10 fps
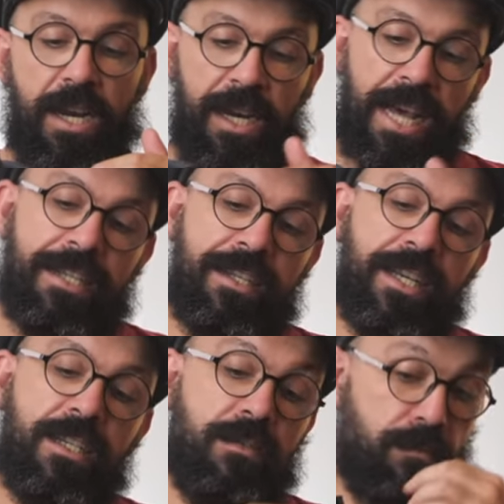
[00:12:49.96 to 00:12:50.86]

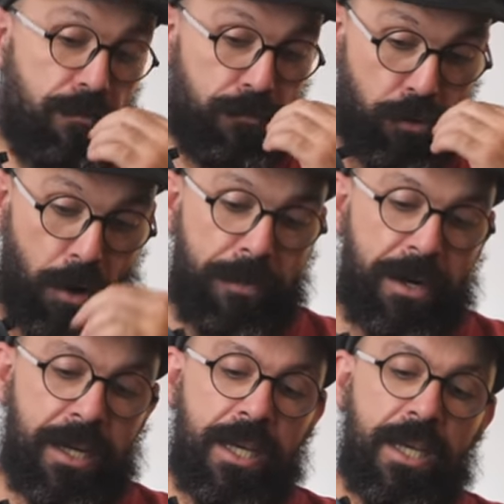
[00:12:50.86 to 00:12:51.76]
lacing it
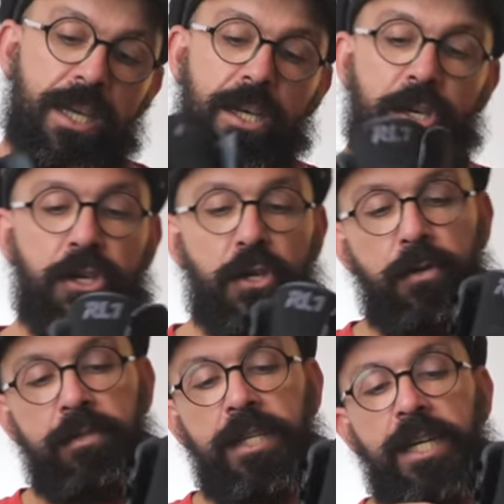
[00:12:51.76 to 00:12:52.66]
properly,
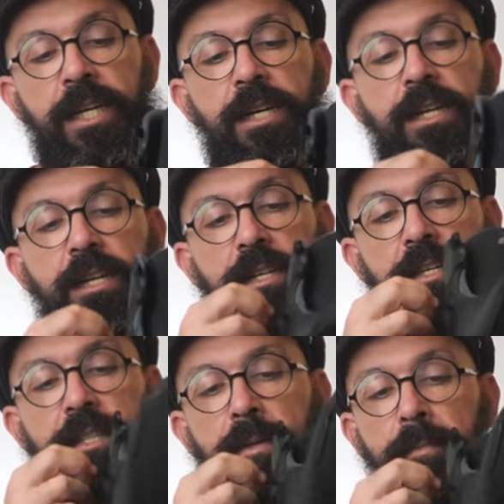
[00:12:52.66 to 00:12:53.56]
using
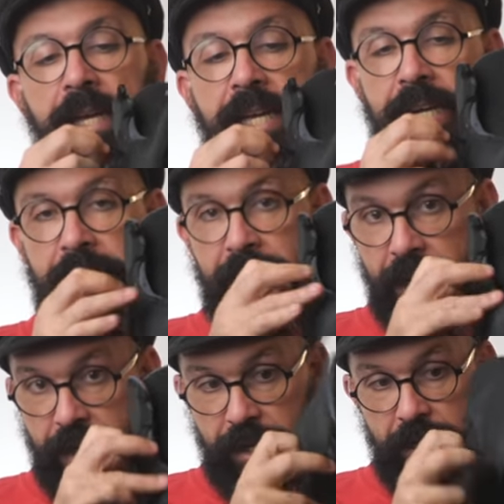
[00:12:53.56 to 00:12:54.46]
the beginning,